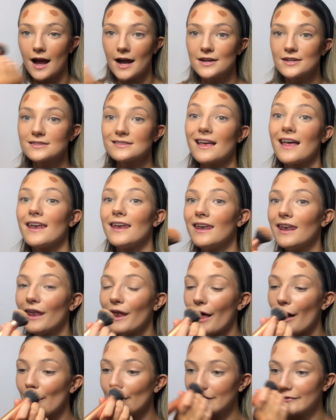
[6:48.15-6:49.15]
I just
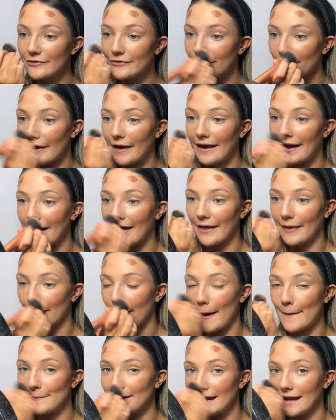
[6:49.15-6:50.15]
love
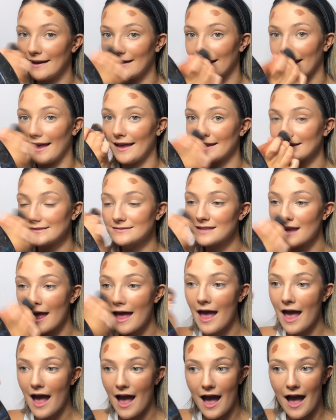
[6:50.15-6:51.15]
that playlist,
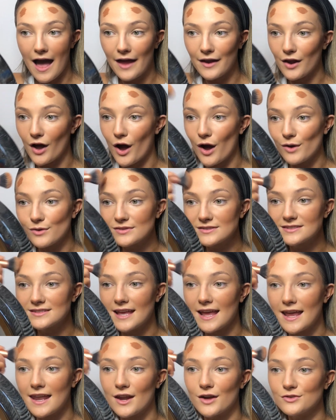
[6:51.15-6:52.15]
and I'll
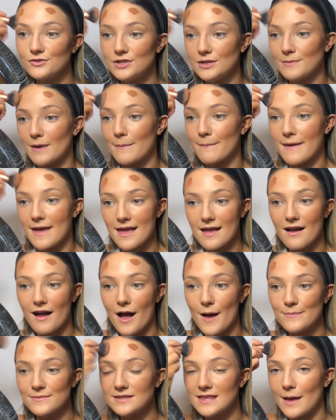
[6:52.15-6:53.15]
sit and I'll do my
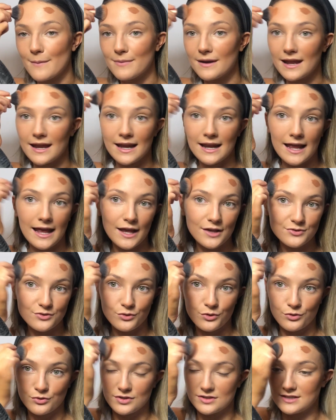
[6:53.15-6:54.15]
makeup to that playlist,
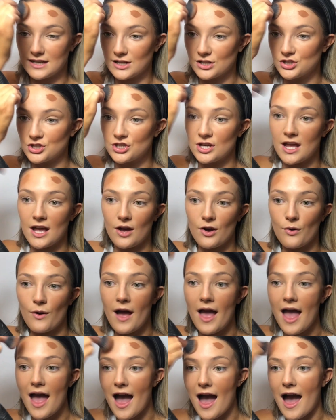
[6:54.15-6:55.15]
or just like chill,
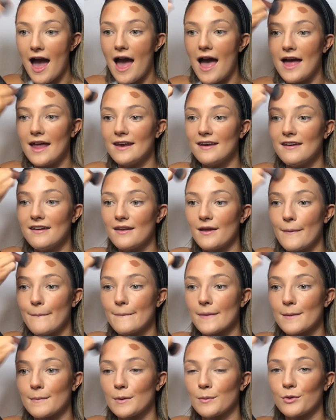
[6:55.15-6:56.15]
and
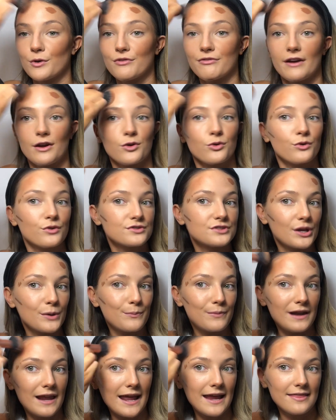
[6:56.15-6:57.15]
me and my boyfriend also
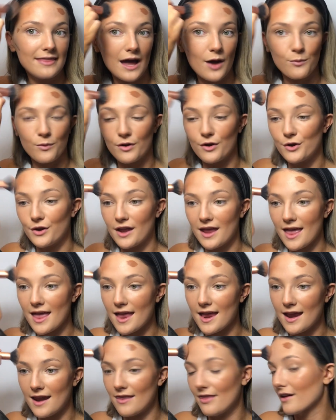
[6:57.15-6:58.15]
play that one
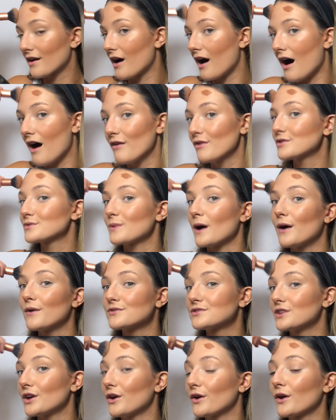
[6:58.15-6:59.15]
in the car as well,
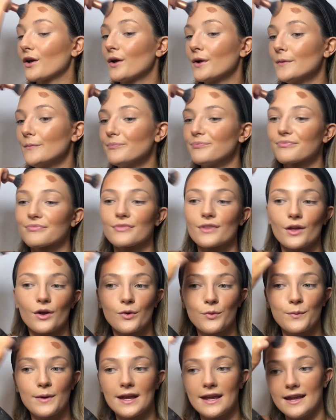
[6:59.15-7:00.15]
so
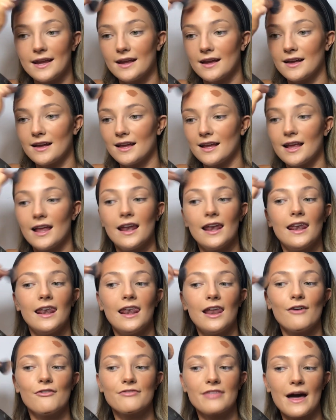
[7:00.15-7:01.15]
we
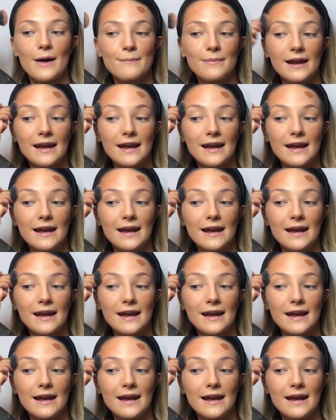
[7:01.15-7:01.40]
love that